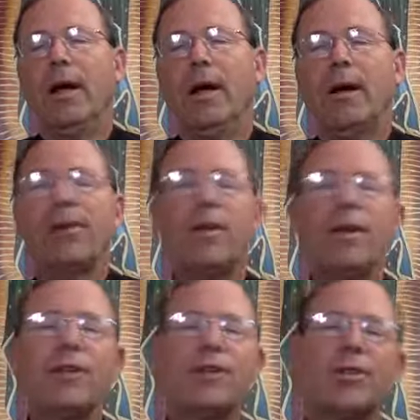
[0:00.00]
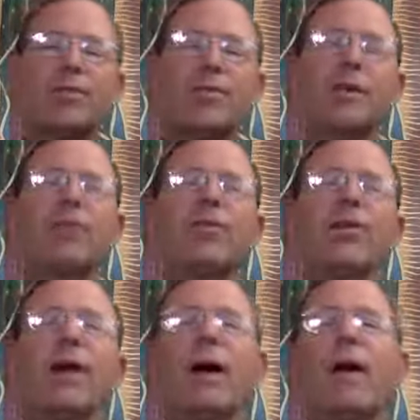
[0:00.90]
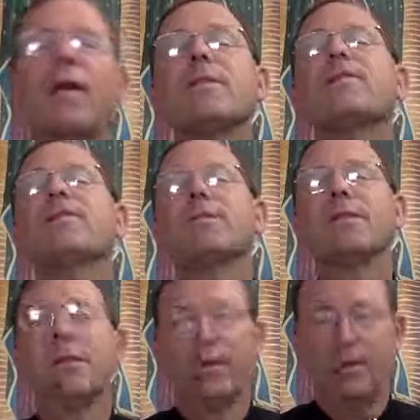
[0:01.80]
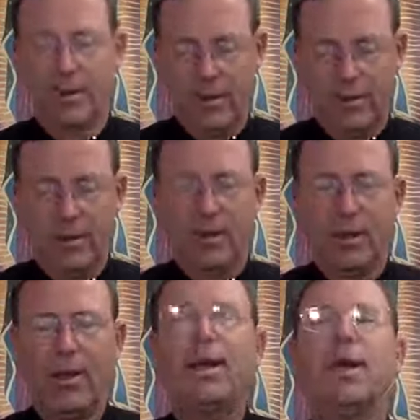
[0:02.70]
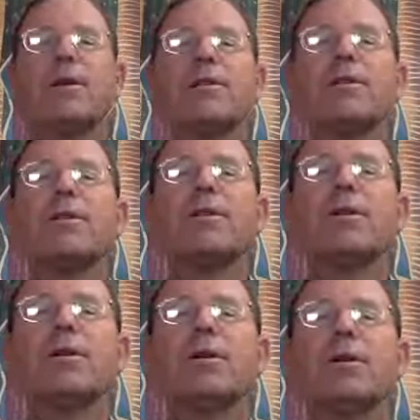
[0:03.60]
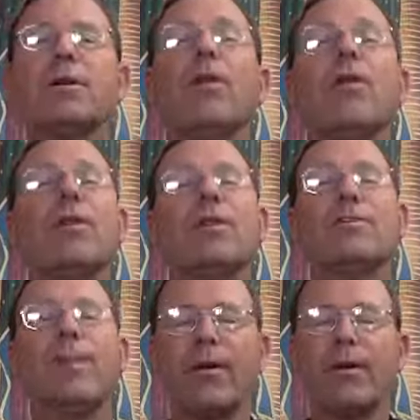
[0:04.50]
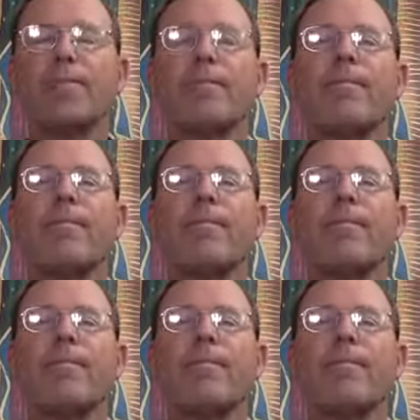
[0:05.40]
And our teacher, our spiritual guide is, he is the Holy Spirit.